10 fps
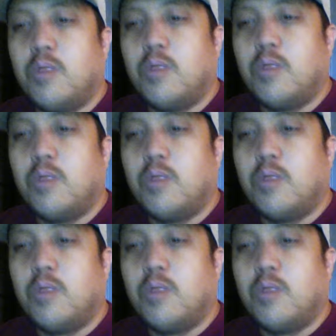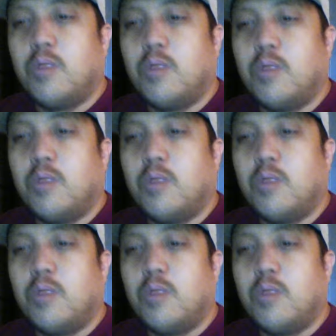Um,
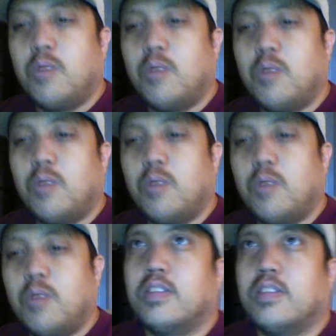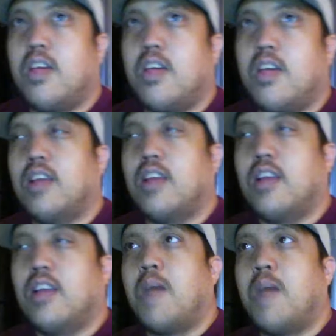but I'm
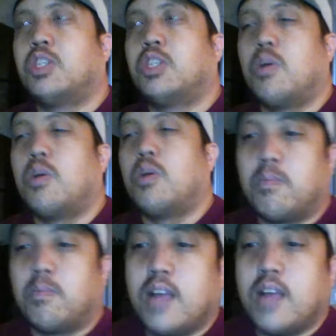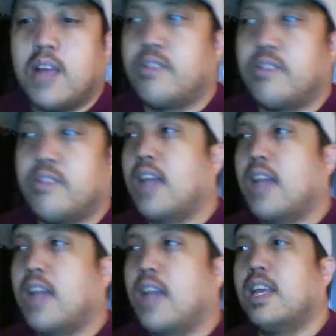not sure about the price
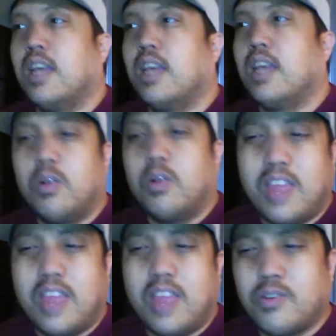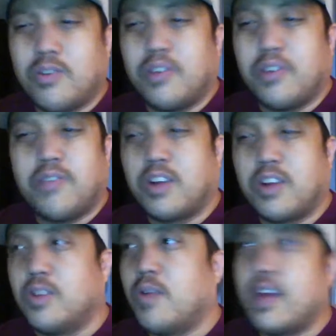exactly. They usually
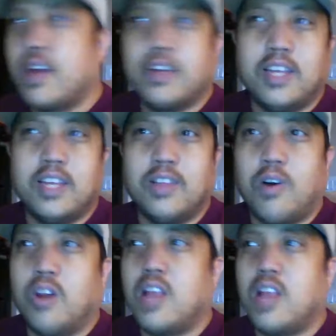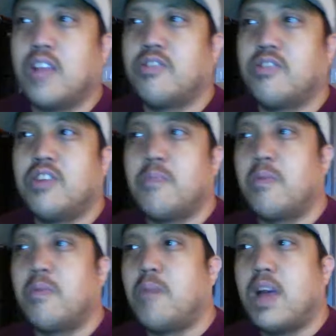fluctuate. Either online's cheaper
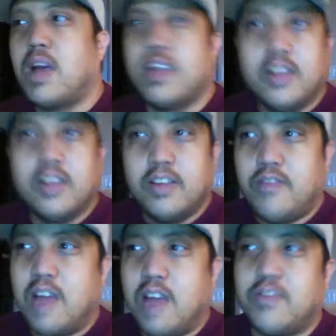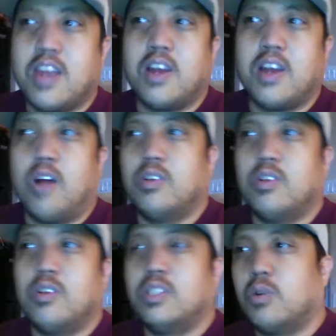by $5-$10,
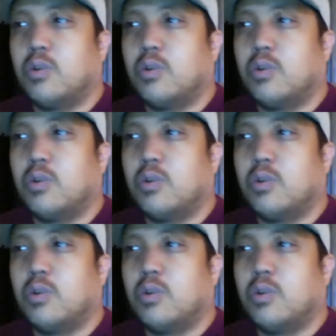or